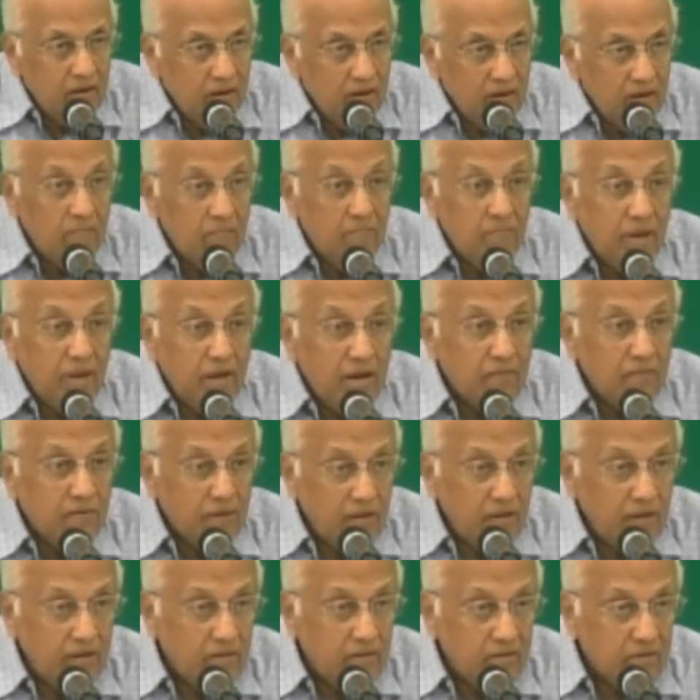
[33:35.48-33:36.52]
And
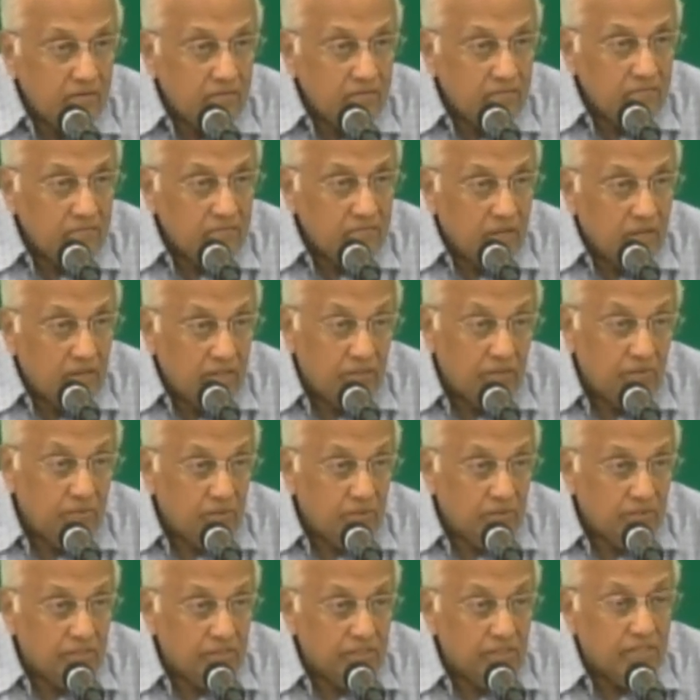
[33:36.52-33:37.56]
Mary, as it
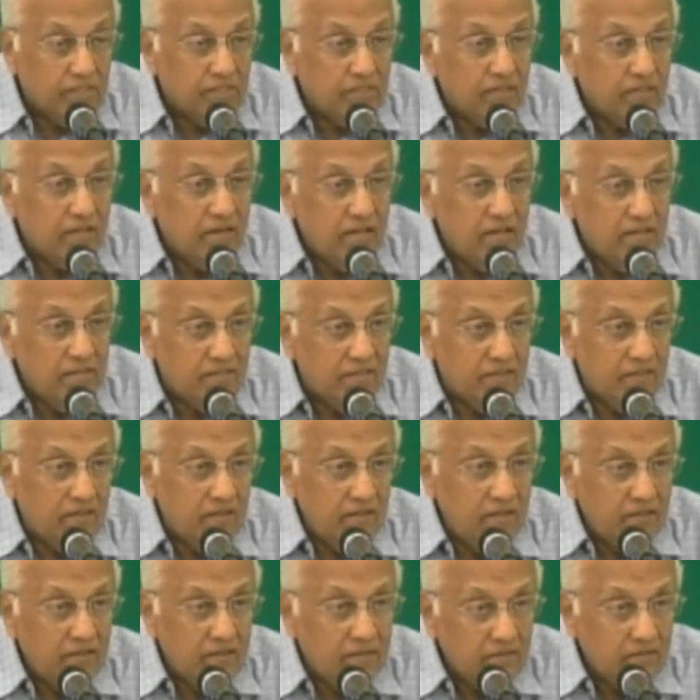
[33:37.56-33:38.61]
were, sits
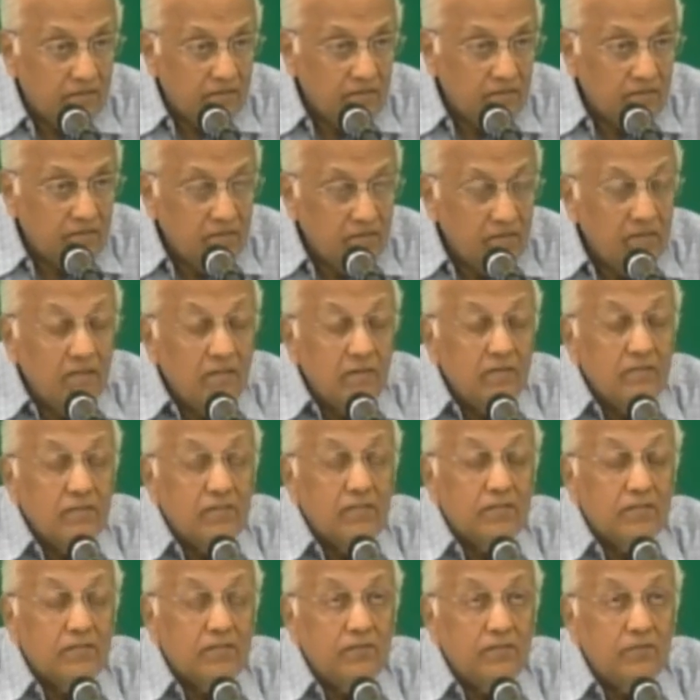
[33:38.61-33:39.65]
lazily,
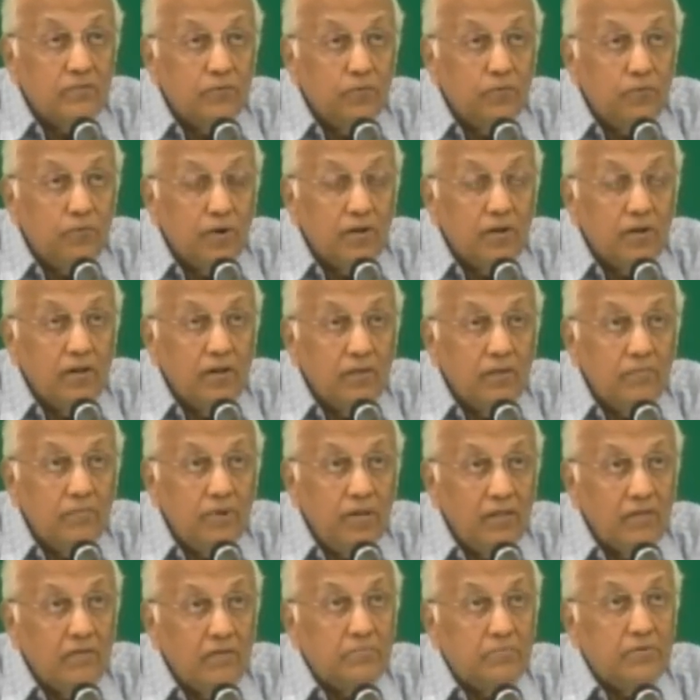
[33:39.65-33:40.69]
just wanting to
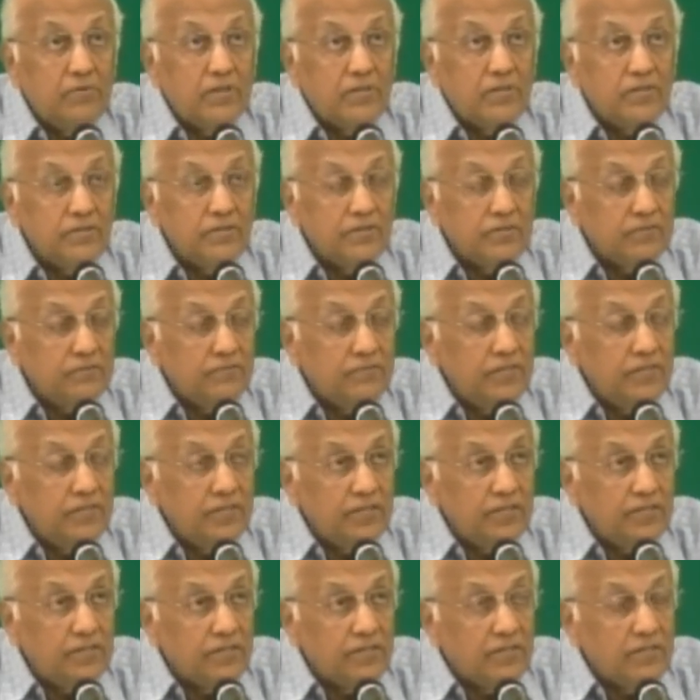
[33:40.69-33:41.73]
be in the presence of
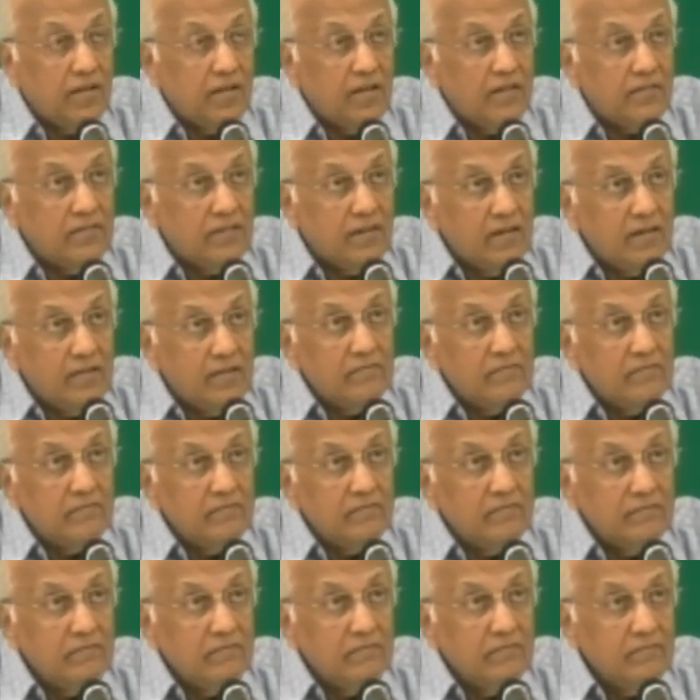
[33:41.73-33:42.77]
Jesus at that time,
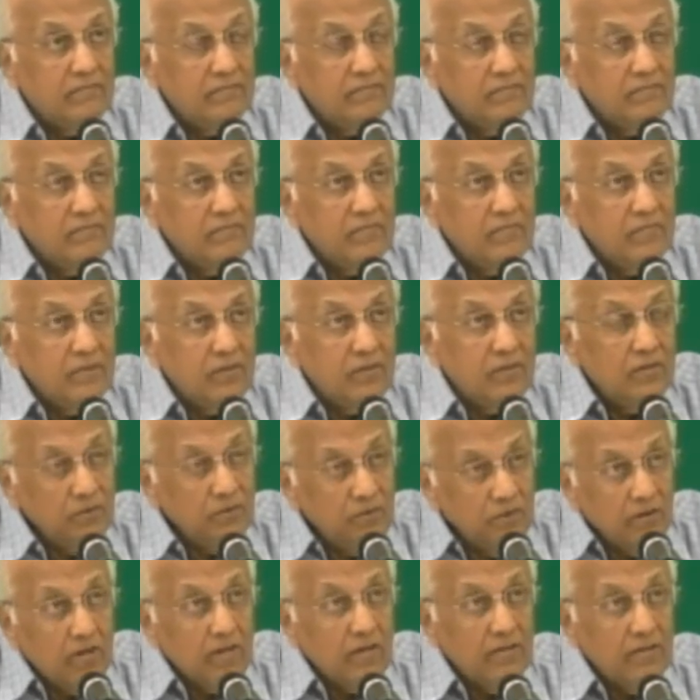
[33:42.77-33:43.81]
to
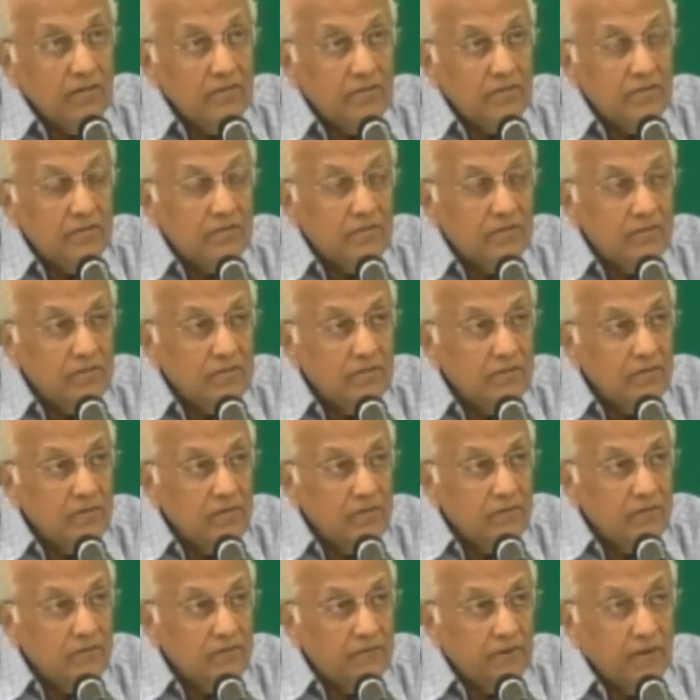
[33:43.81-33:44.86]
look at his
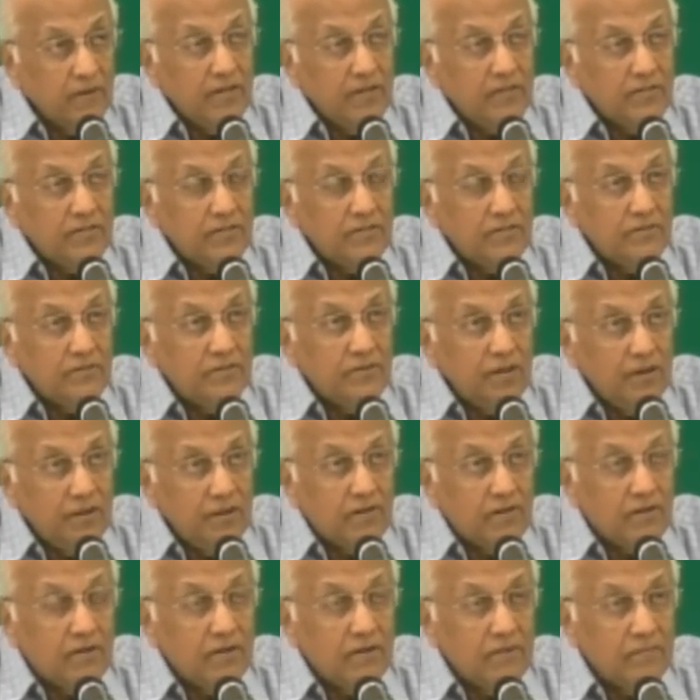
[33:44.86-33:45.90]
face and to
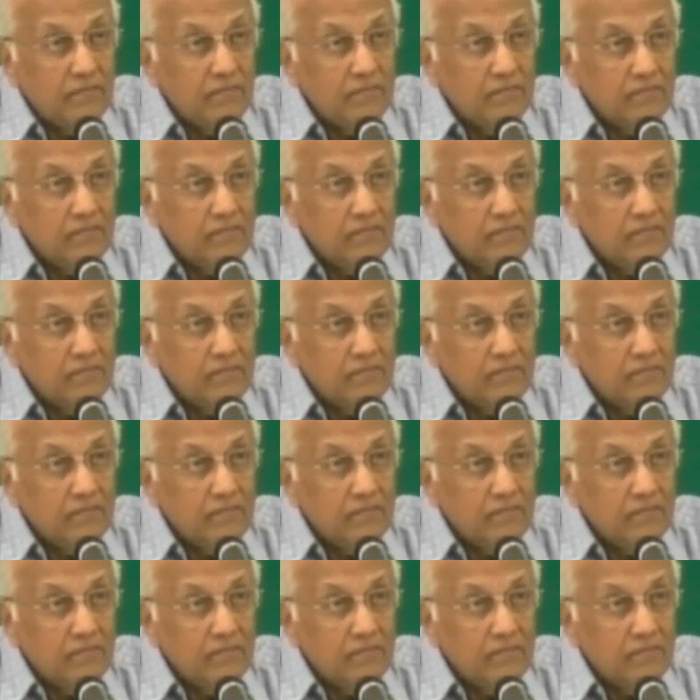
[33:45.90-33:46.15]
hear him.